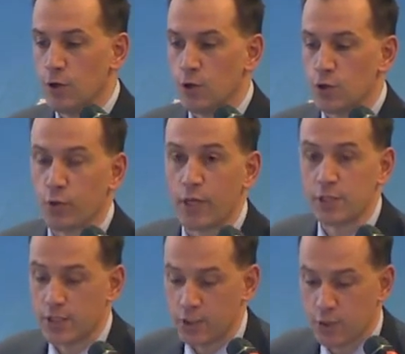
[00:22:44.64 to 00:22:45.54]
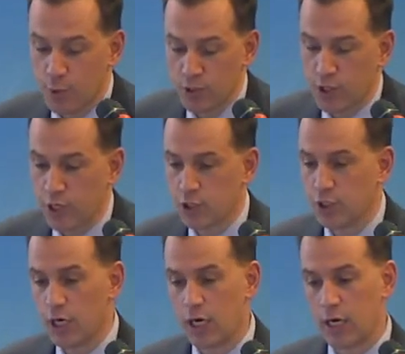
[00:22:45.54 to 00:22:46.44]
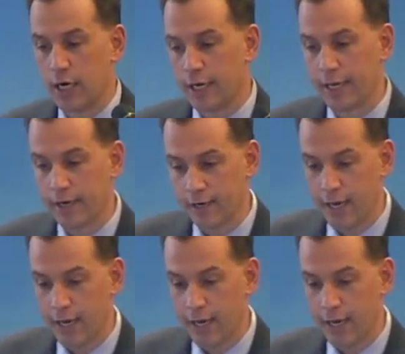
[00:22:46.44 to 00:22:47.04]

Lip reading: So that's the presentation. Again,